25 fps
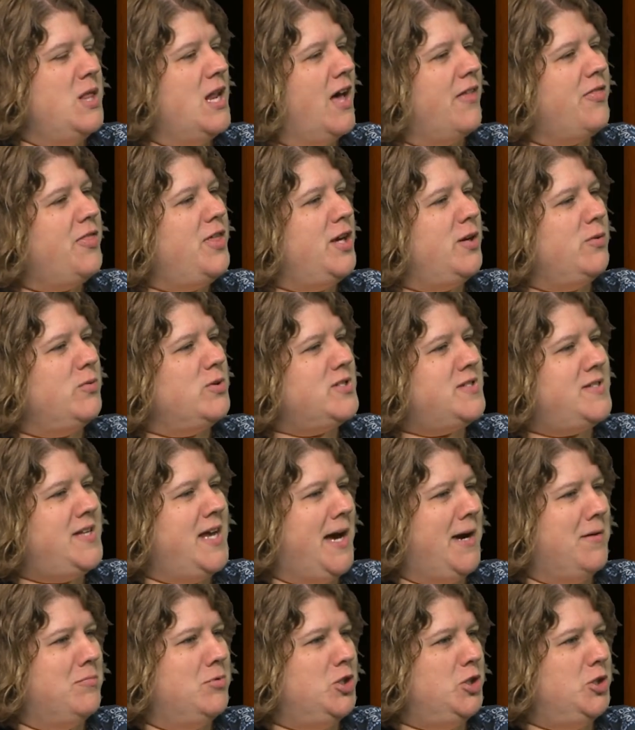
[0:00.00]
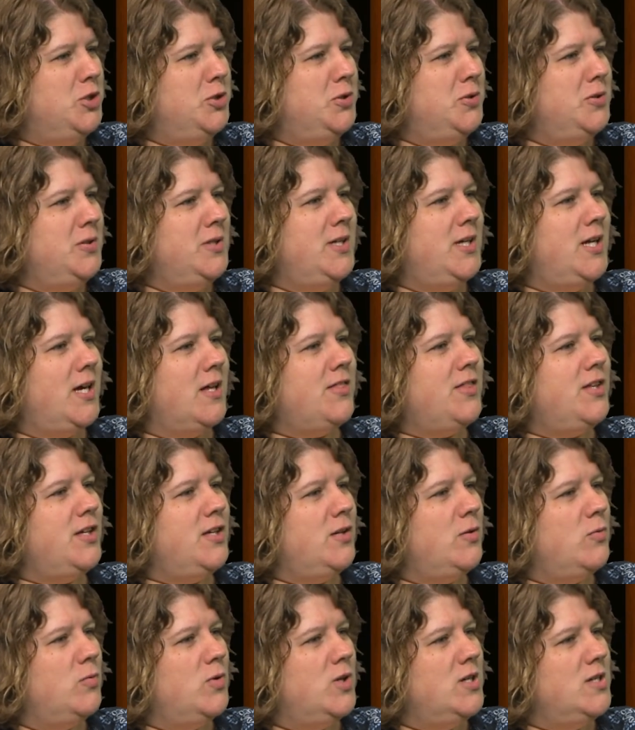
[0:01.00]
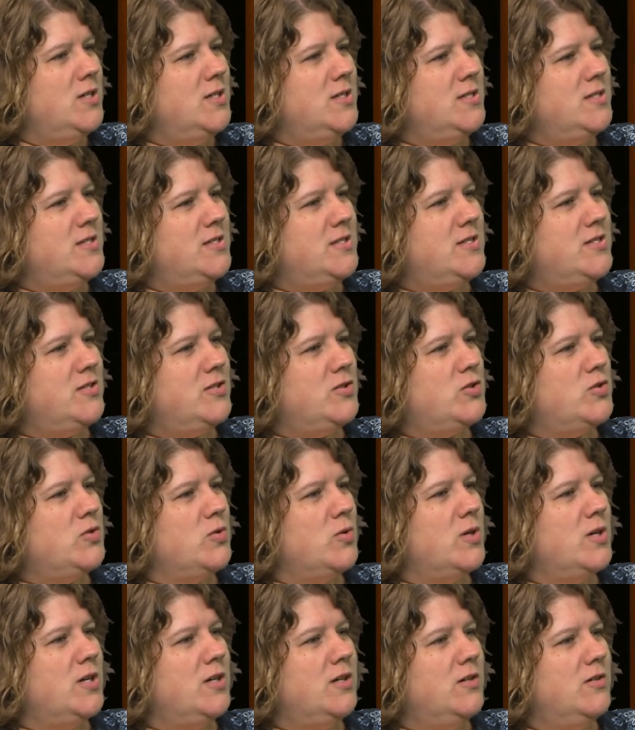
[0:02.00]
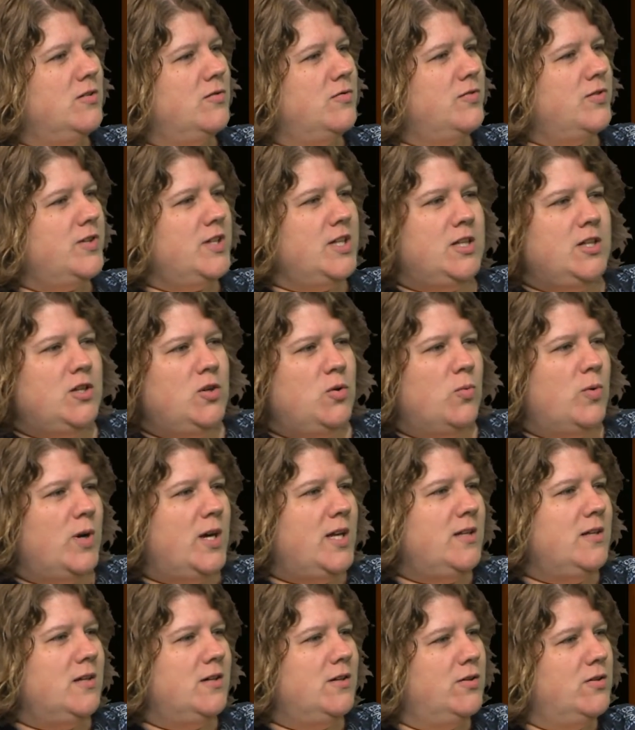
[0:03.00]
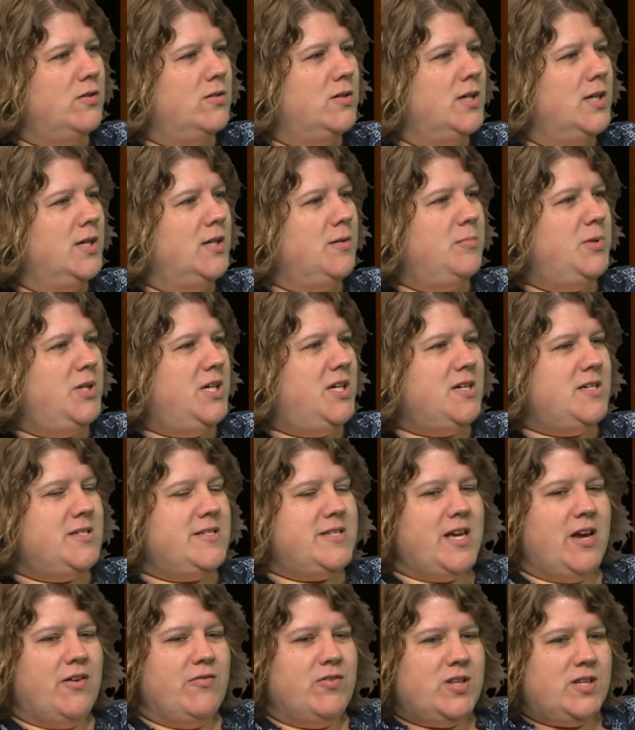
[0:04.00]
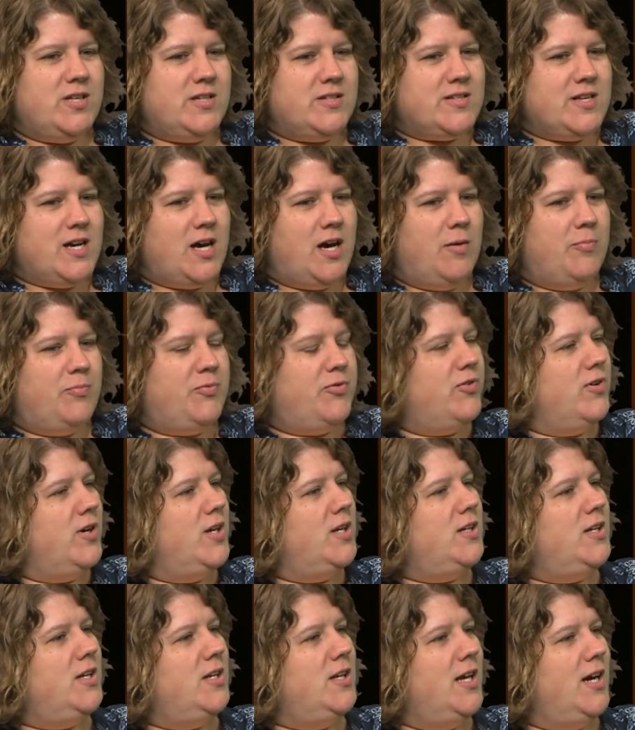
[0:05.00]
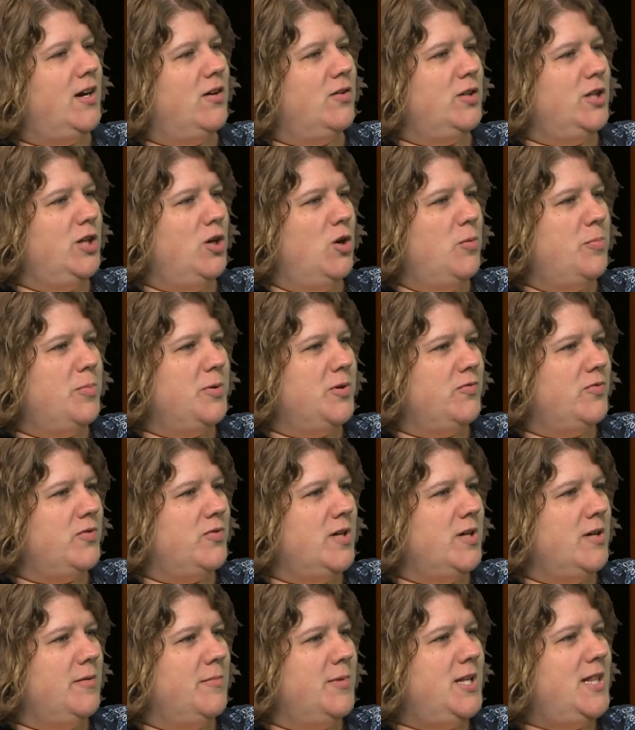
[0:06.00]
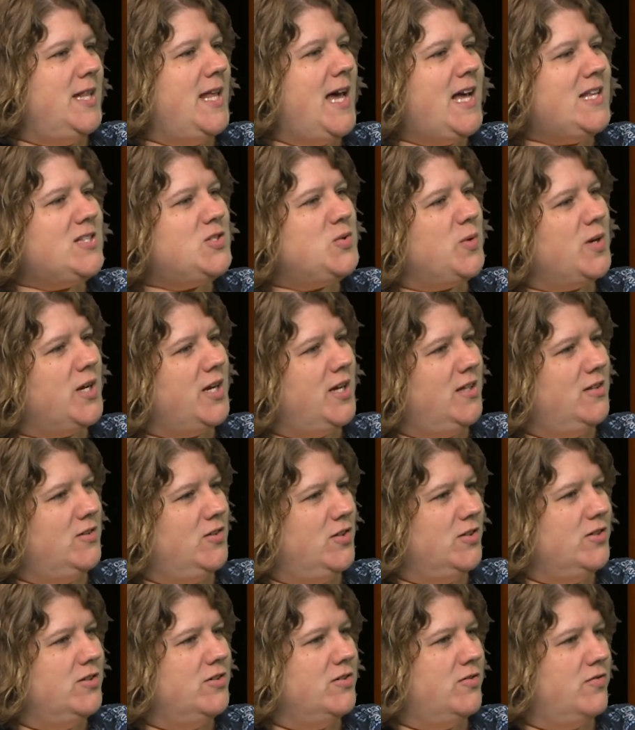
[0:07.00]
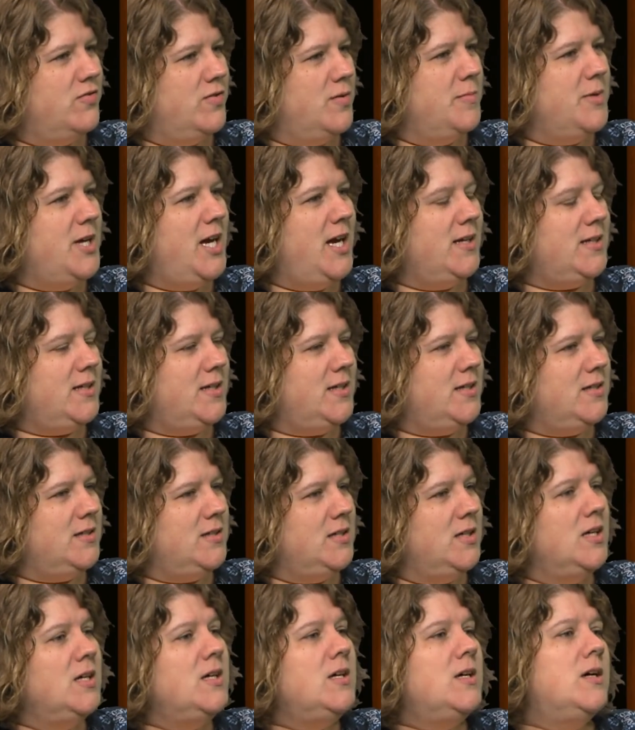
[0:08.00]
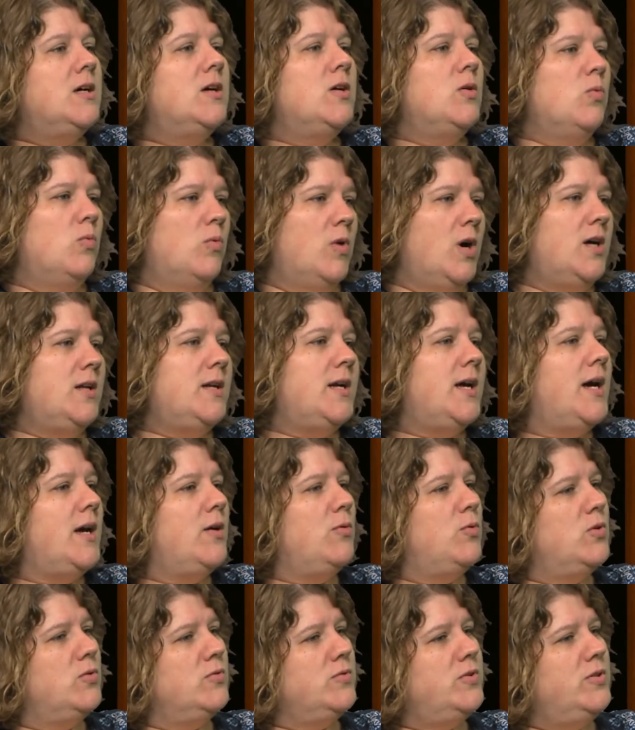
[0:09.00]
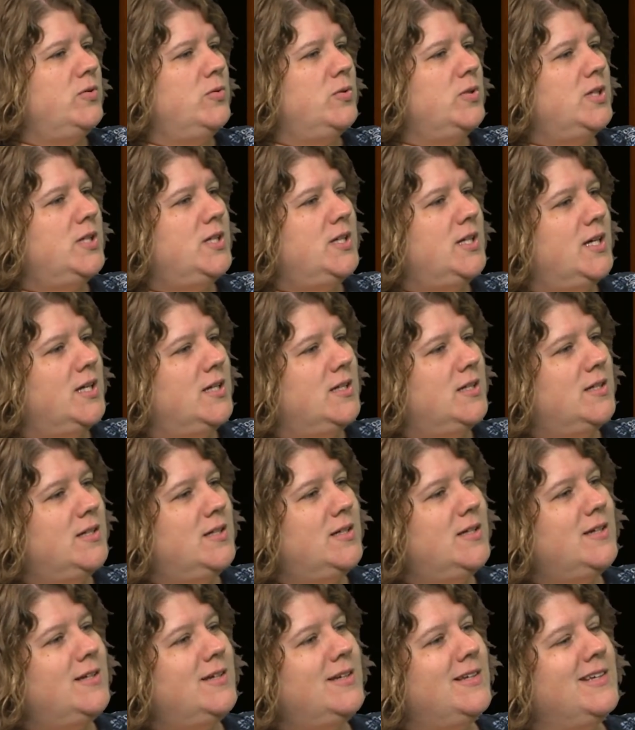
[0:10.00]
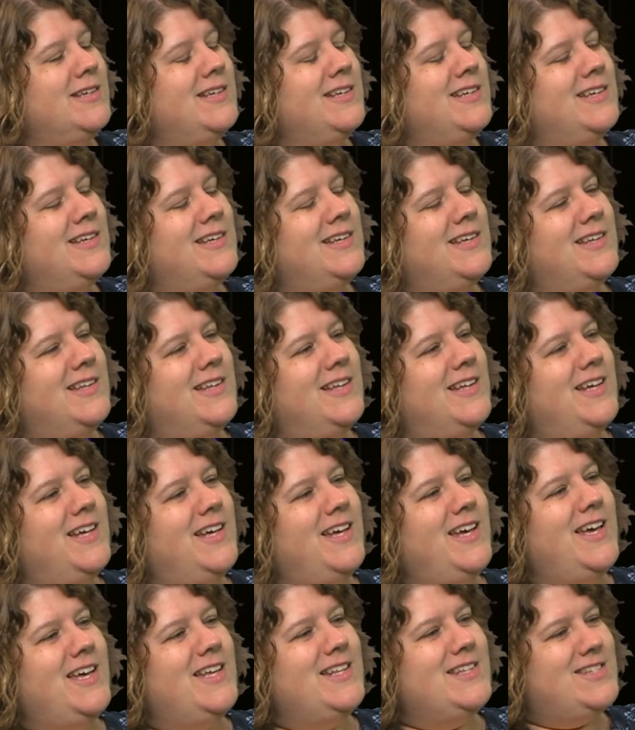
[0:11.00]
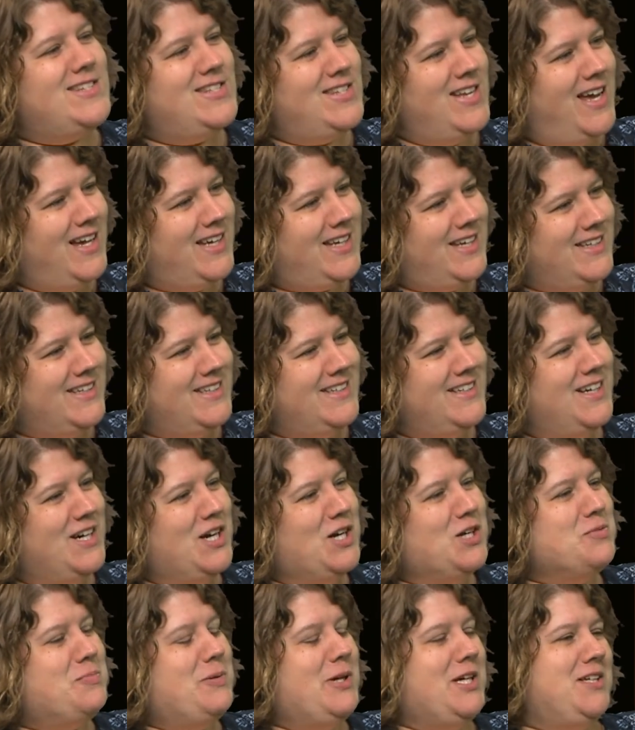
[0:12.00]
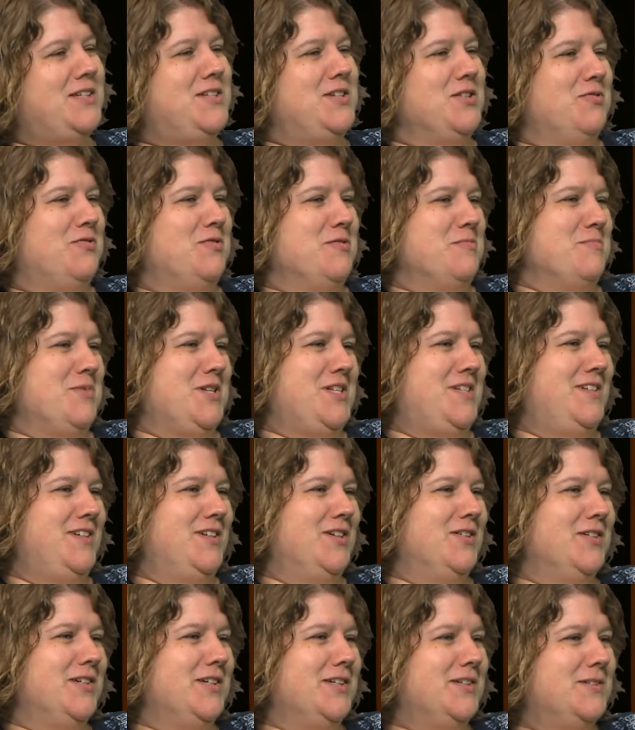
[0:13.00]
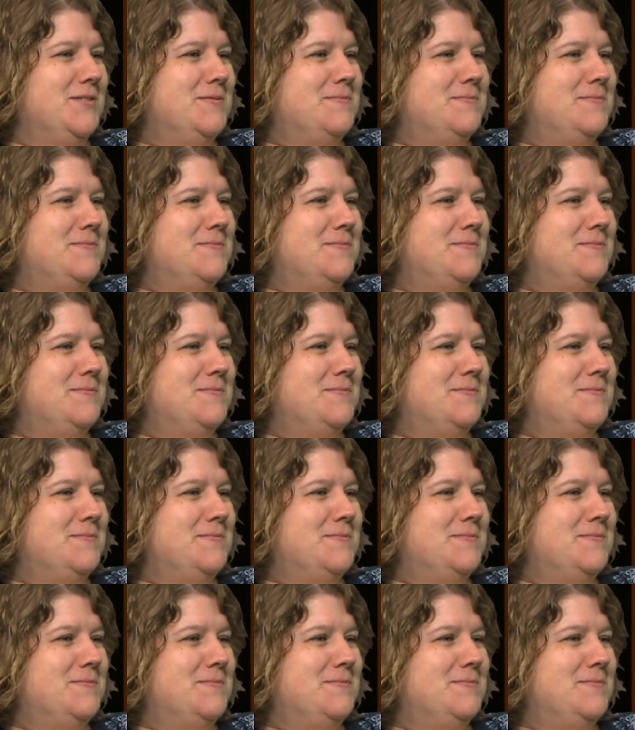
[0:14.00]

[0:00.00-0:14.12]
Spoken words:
Nothing was taboo. Nothing was sort of innuendo because everything's up front and out in the open for them. And that's what I learned from that gig. One, I won't do it again. And second, I'll pick different material.